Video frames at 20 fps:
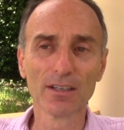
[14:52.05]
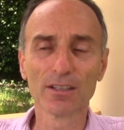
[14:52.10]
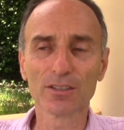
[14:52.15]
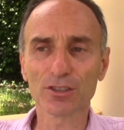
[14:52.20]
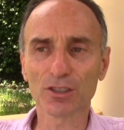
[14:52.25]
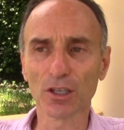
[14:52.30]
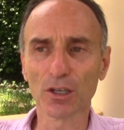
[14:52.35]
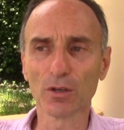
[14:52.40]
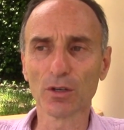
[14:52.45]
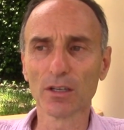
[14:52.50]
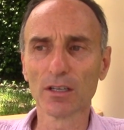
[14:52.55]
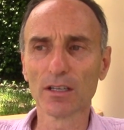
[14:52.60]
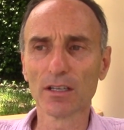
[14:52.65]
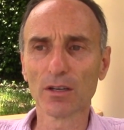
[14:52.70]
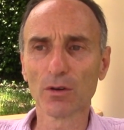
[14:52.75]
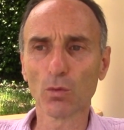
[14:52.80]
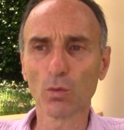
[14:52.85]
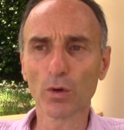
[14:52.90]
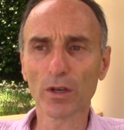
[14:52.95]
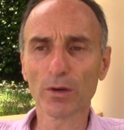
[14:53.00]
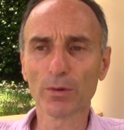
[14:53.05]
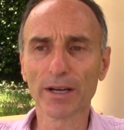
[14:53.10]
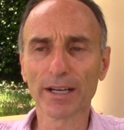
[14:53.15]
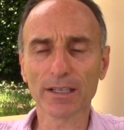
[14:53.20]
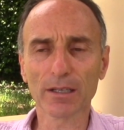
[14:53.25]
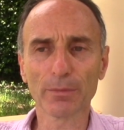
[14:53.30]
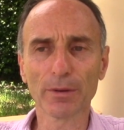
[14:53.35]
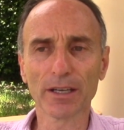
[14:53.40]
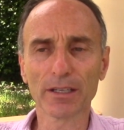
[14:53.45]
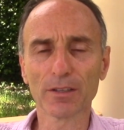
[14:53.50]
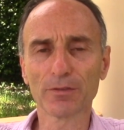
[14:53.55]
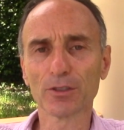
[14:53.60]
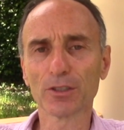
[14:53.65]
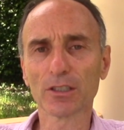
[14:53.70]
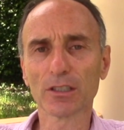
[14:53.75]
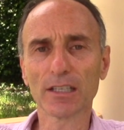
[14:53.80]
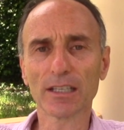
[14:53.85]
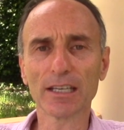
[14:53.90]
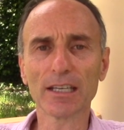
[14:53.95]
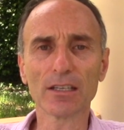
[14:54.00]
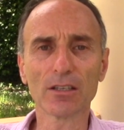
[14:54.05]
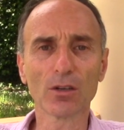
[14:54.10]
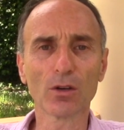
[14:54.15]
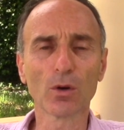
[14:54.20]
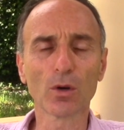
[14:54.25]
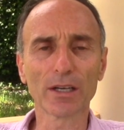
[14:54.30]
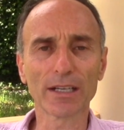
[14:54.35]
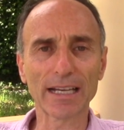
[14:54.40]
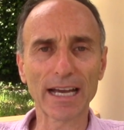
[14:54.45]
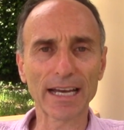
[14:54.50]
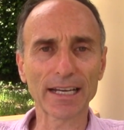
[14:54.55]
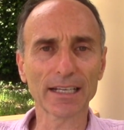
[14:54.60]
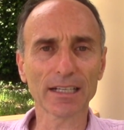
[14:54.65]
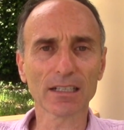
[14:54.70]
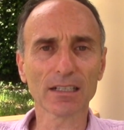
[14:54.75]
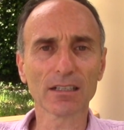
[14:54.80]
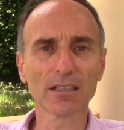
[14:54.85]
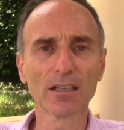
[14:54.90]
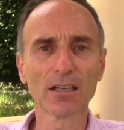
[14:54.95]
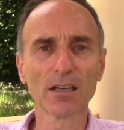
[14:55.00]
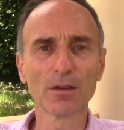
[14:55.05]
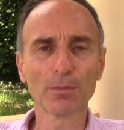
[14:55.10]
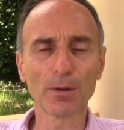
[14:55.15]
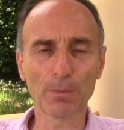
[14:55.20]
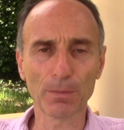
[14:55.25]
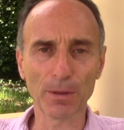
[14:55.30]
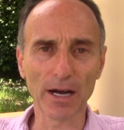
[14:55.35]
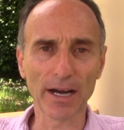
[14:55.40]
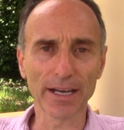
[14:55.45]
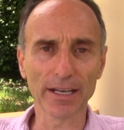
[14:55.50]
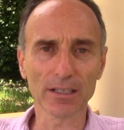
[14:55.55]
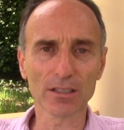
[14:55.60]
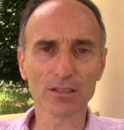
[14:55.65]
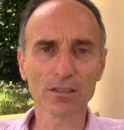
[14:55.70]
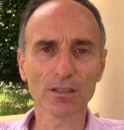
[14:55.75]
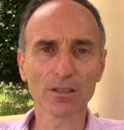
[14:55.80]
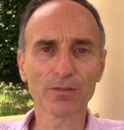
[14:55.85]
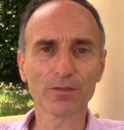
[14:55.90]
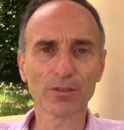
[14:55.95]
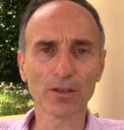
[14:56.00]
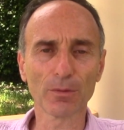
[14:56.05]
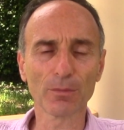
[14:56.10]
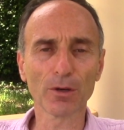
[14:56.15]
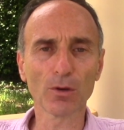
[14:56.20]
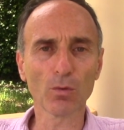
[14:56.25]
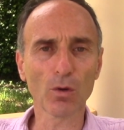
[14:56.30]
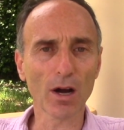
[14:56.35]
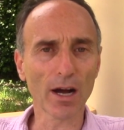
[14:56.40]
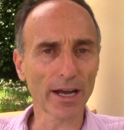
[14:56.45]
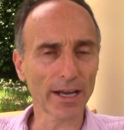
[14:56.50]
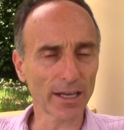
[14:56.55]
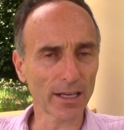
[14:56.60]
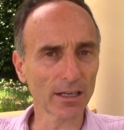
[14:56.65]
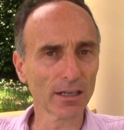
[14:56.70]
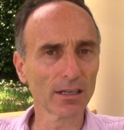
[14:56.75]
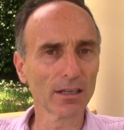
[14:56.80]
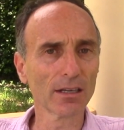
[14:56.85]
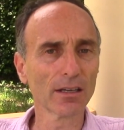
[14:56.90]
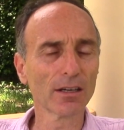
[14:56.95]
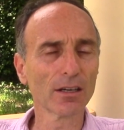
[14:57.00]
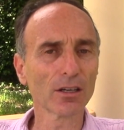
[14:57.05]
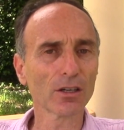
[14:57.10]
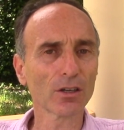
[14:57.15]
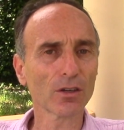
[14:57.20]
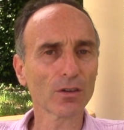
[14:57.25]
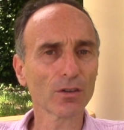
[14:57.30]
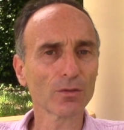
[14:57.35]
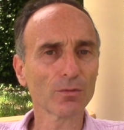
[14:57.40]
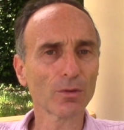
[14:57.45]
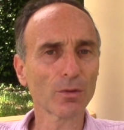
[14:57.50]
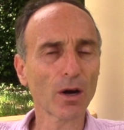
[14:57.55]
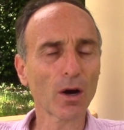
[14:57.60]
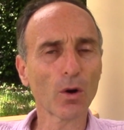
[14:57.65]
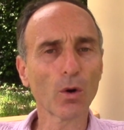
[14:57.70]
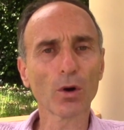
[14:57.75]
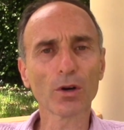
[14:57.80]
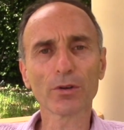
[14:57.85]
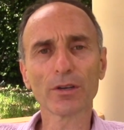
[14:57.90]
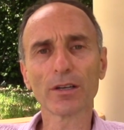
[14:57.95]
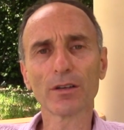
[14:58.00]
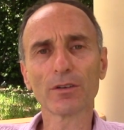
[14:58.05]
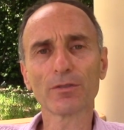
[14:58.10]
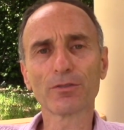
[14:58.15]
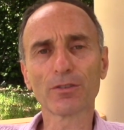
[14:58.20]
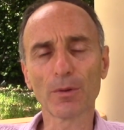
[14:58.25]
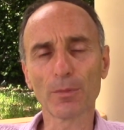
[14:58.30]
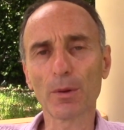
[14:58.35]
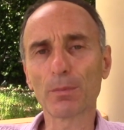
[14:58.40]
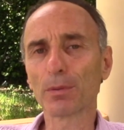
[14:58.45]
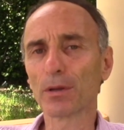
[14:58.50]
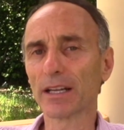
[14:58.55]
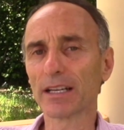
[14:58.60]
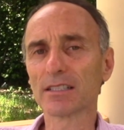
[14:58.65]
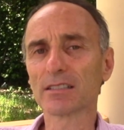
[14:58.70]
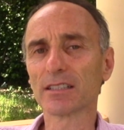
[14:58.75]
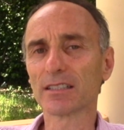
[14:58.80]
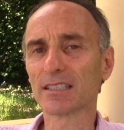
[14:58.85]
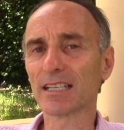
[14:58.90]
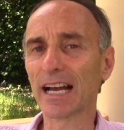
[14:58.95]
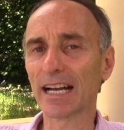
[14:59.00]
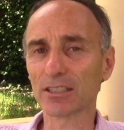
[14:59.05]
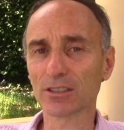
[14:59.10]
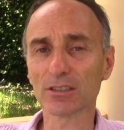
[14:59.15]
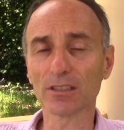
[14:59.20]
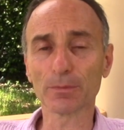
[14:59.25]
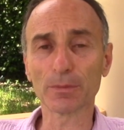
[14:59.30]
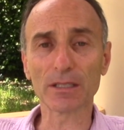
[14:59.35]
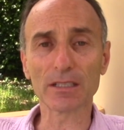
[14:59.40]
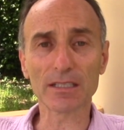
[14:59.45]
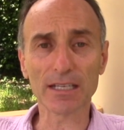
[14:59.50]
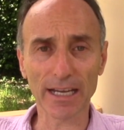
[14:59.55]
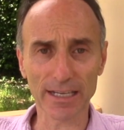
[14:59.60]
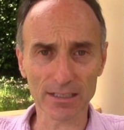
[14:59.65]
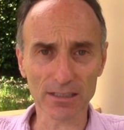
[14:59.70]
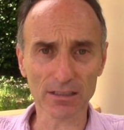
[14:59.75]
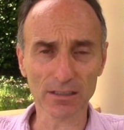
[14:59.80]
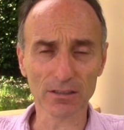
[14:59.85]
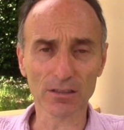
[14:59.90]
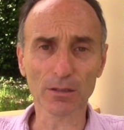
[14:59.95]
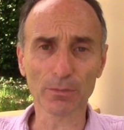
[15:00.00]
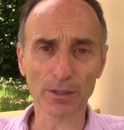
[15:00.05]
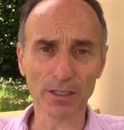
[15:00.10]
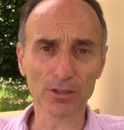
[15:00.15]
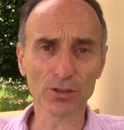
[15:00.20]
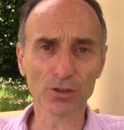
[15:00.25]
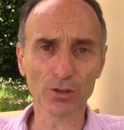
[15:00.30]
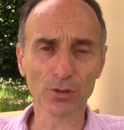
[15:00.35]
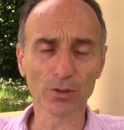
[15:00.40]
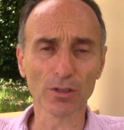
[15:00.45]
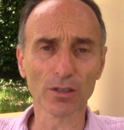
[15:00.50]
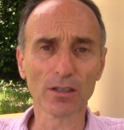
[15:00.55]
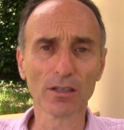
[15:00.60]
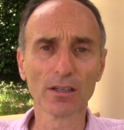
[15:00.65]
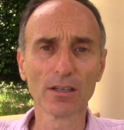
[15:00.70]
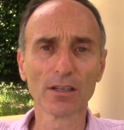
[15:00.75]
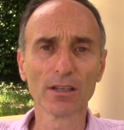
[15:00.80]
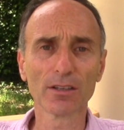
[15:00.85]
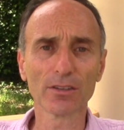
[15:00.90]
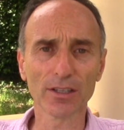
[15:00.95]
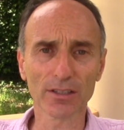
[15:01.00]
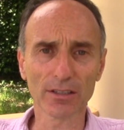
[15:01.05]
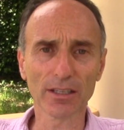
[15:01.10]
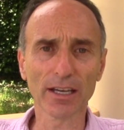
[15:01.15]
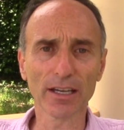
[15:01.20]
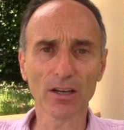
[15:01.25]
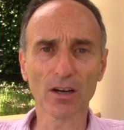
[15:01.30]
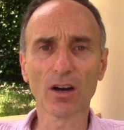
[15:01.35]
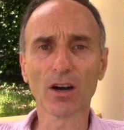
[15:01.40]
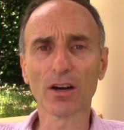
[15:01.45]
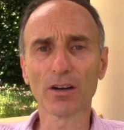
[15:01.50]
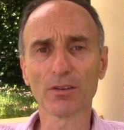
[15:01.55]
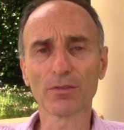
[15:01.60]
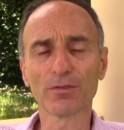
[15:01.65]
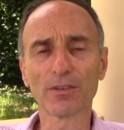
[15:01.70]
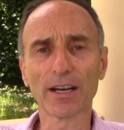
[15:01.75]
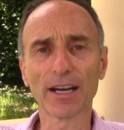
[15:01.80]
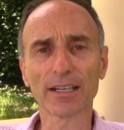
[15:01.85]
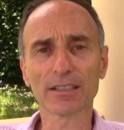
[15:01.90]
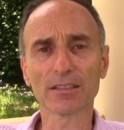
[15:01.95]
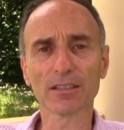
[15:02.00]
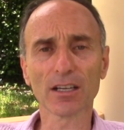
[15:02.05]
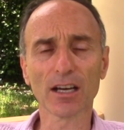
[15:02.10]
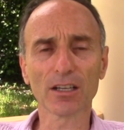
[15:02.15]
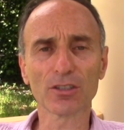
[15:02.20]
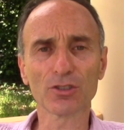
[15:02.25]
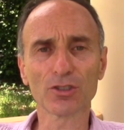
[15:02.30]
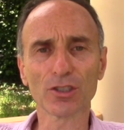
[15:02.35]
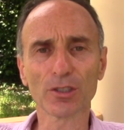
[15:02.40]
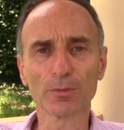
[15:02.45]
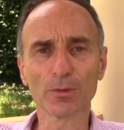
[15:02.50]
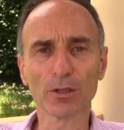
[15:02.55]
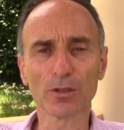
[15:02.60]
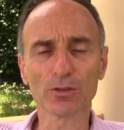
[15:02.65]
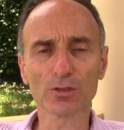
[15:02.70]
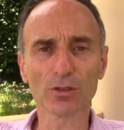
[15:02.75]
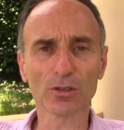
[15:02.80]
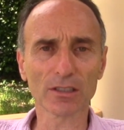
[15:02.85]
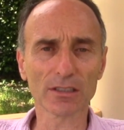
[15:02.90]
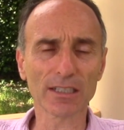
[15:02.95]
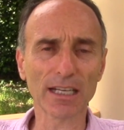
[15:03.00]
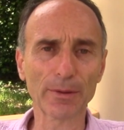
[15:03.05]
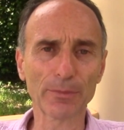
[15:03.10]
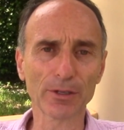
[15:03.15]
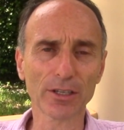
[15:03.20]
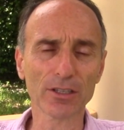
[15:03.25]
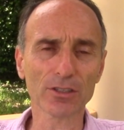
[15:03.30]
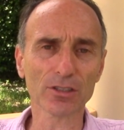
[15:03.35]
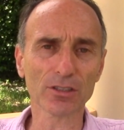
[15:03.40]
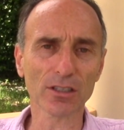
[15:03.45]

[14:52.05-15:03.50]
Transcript: So we recommend if you're going to eat organic papayas from Hawaii, order it from a place that's actually been tested to make sure that they are in fact non-GMO so contamination